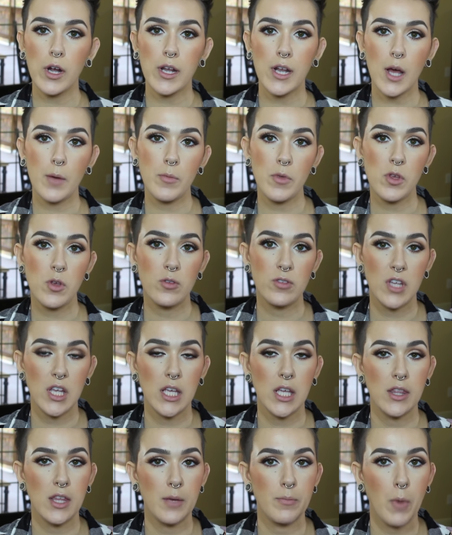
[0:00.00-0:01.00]
and I'm
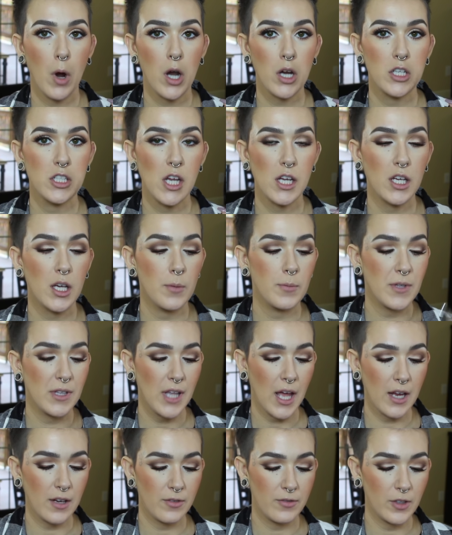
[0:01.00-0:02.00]
using the Marc Jacobs
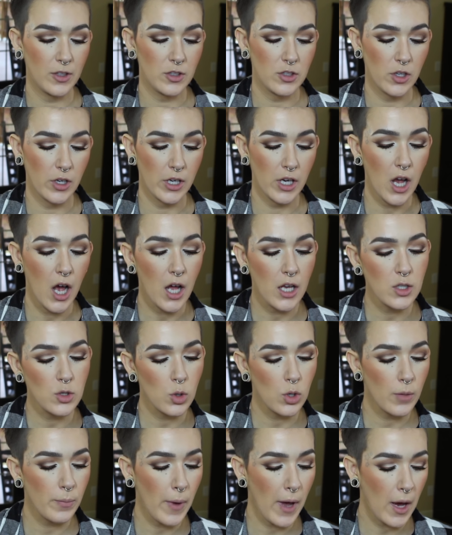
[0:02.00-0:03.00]
Light Filtering
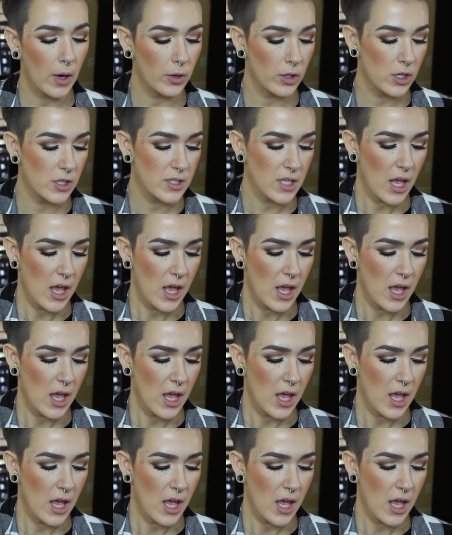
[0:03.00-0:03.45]
Contour Powders.